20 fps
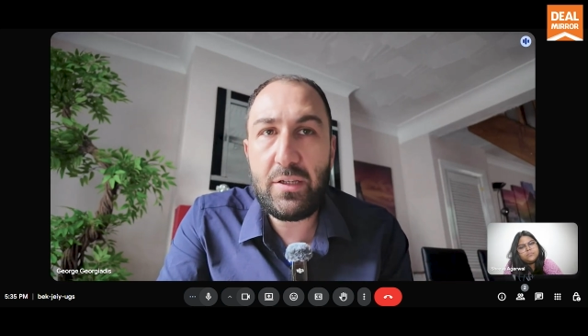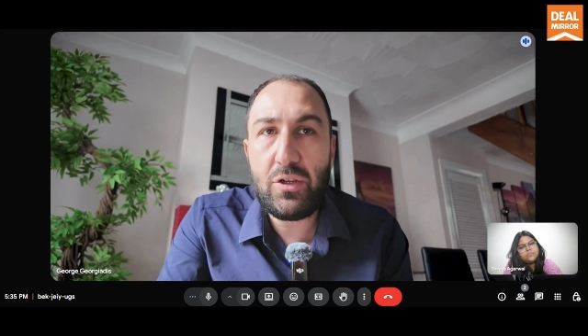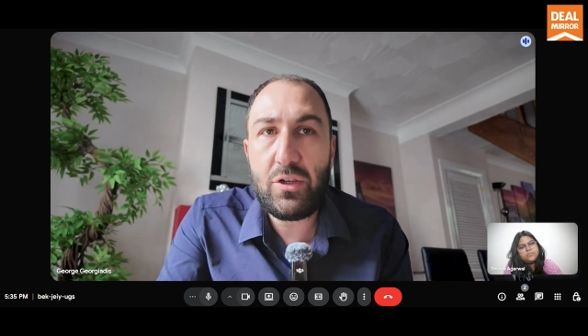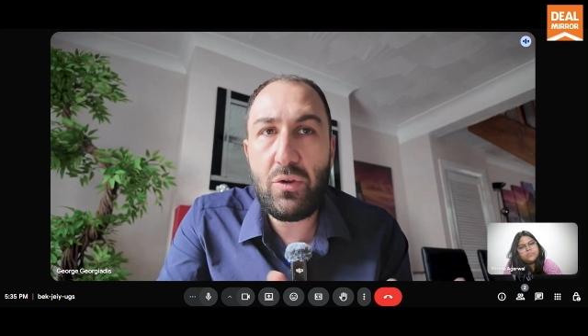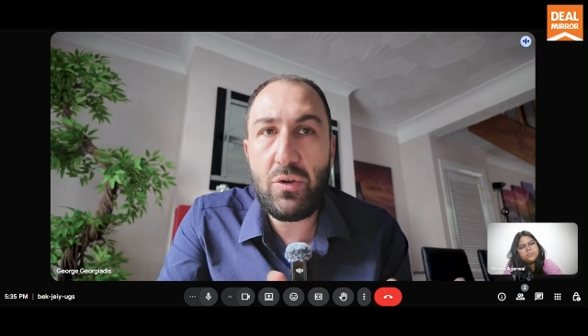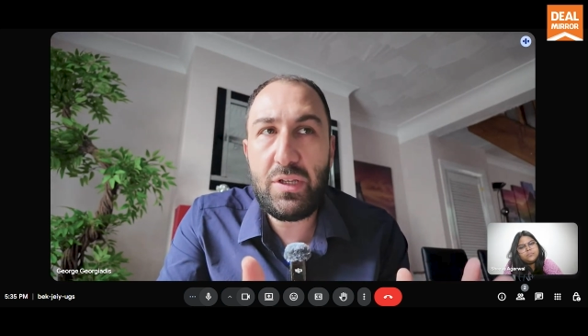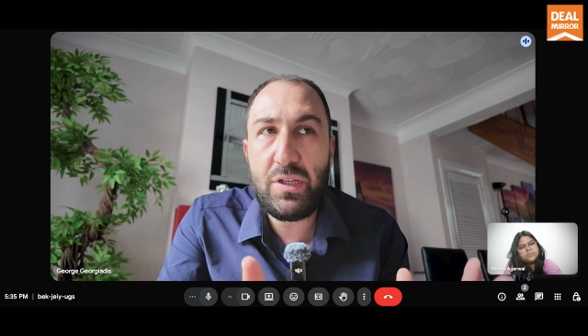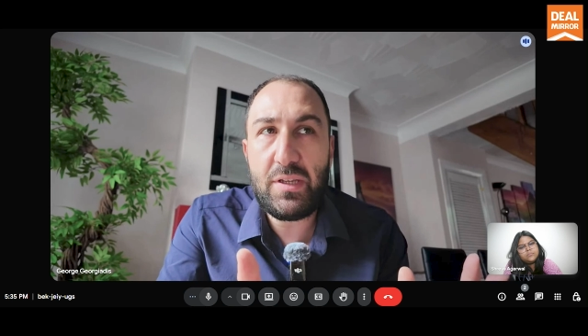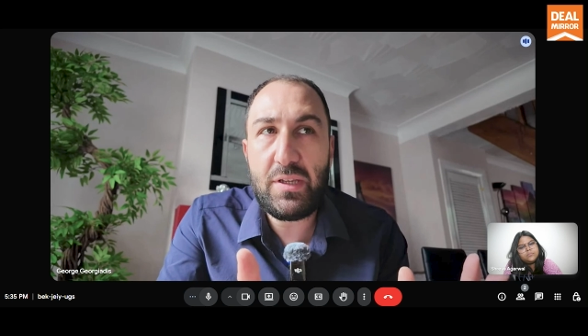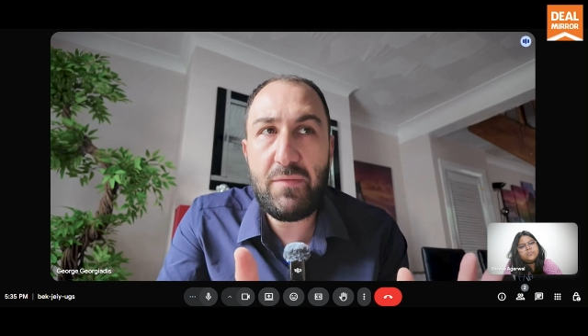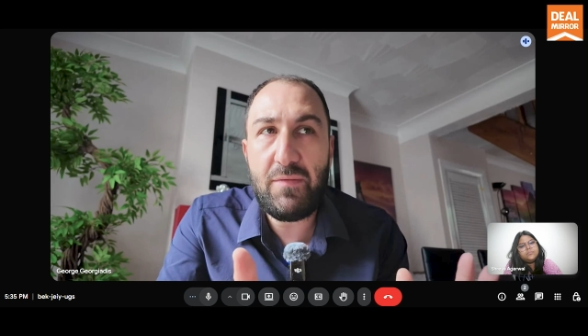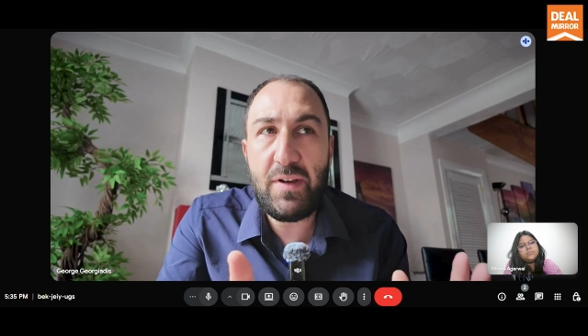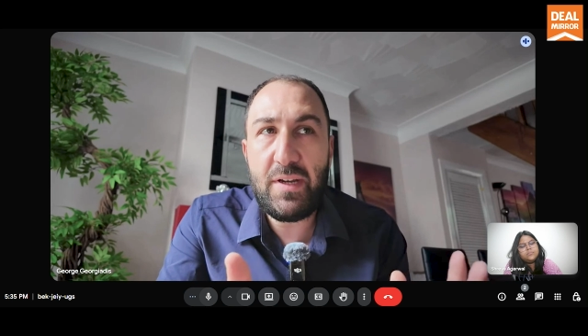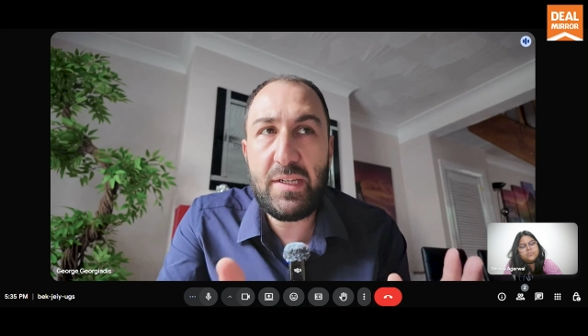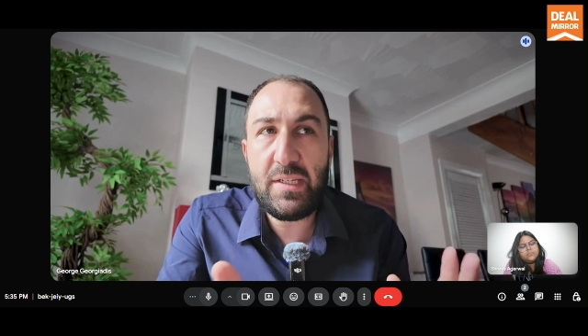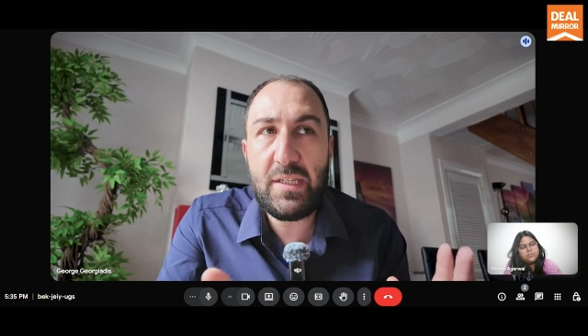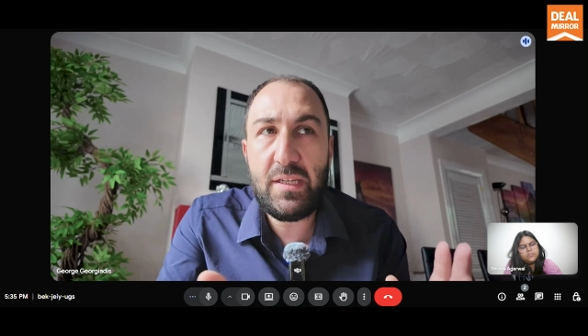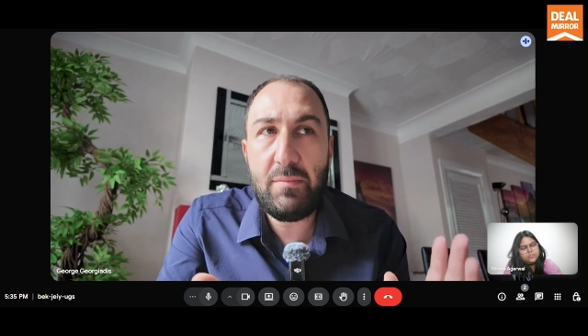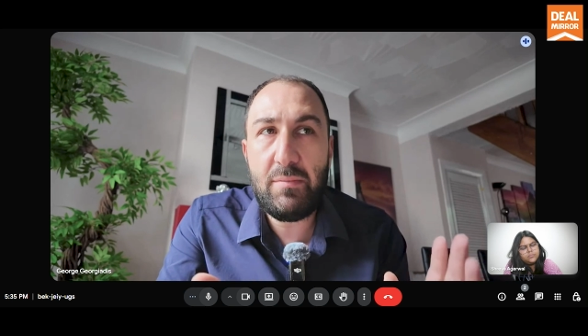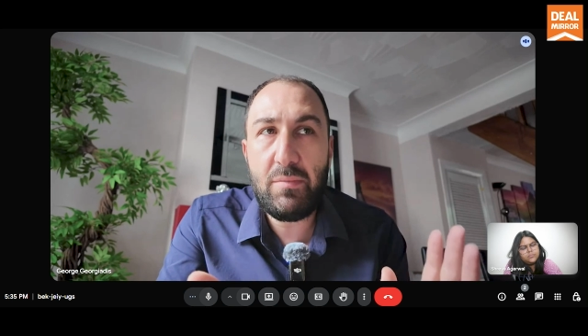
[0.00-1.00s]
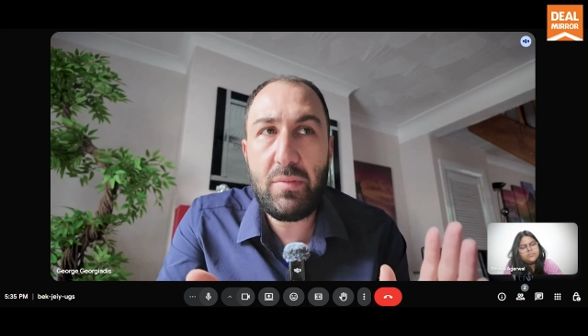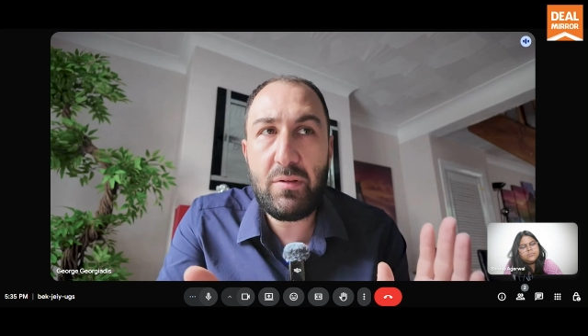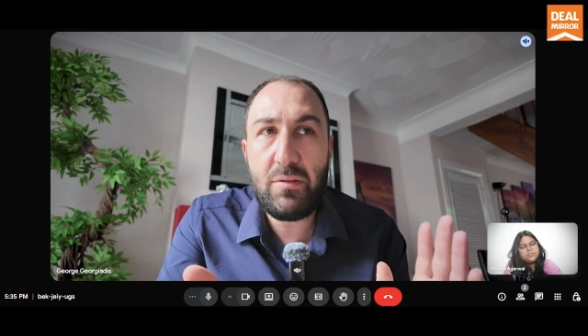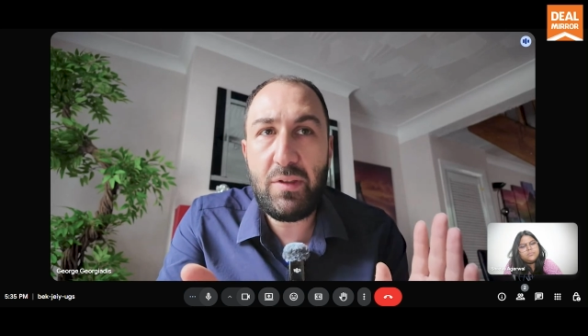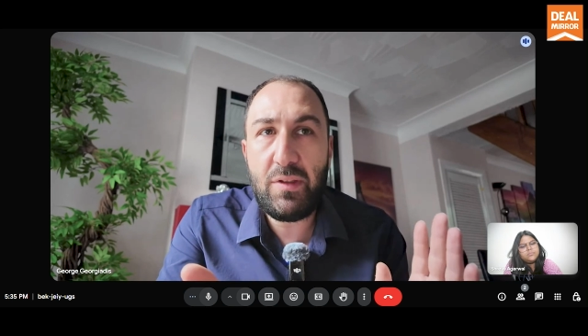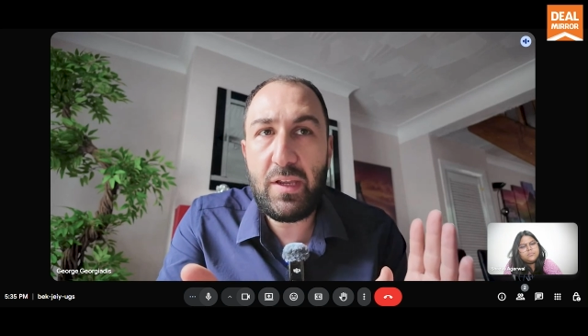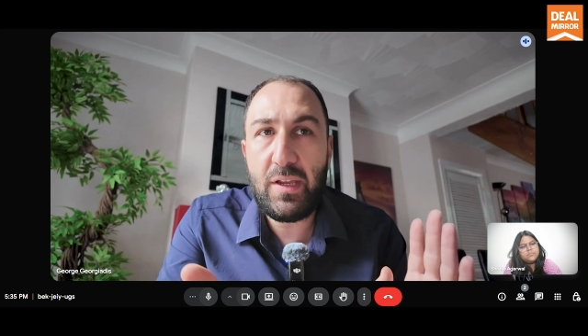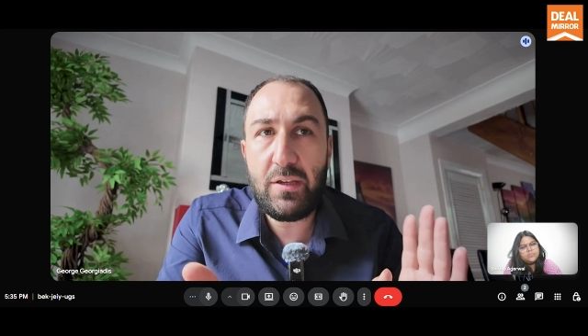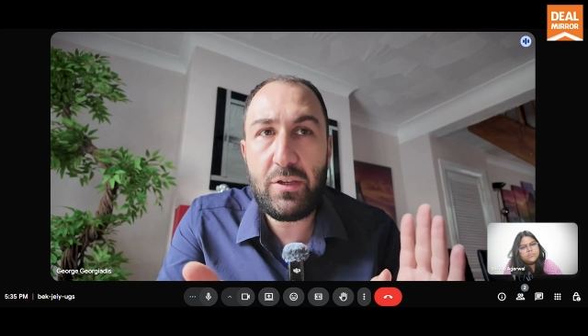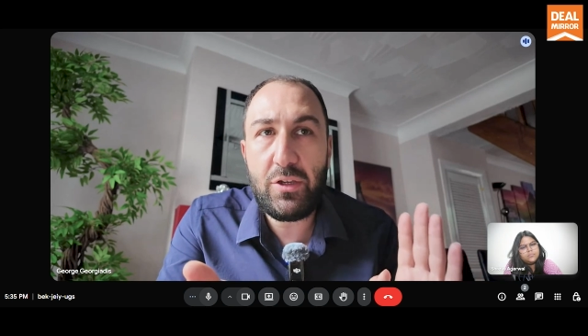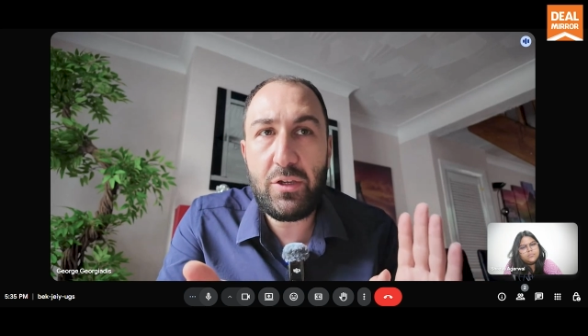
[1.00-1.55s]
So it's a very simple thing.